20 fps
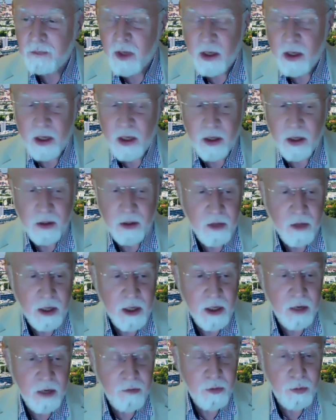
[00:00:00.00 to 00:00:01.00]
And thank
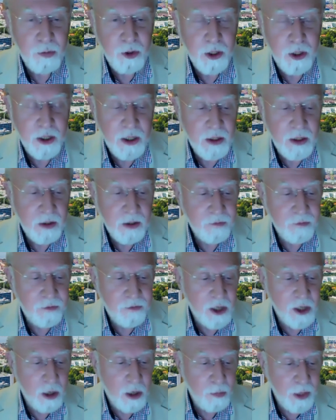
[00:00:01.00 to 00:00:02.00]
everybody for
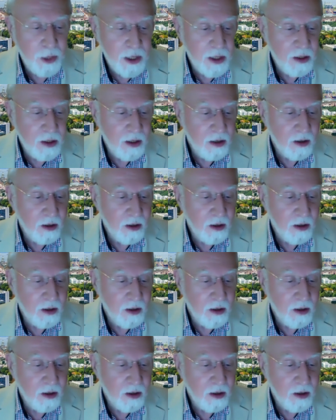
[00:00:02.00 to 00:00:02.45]
coming,